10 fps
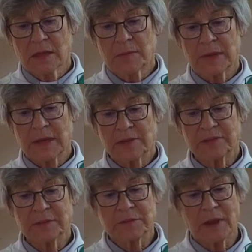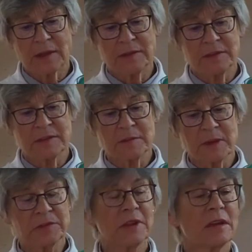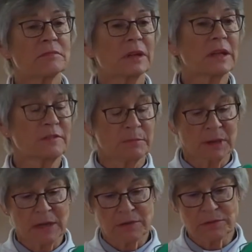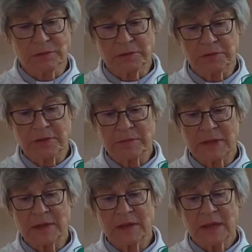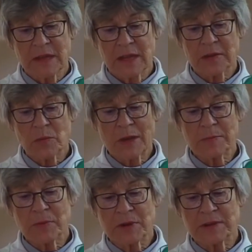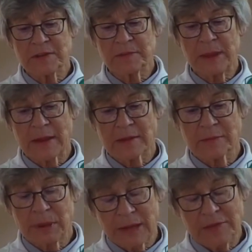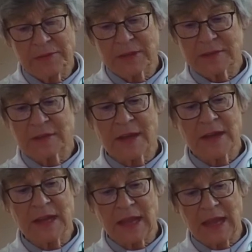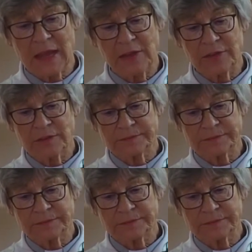But he is subjected to the most unbelievably cruel treatment, and at one point is placed in a tiny cage.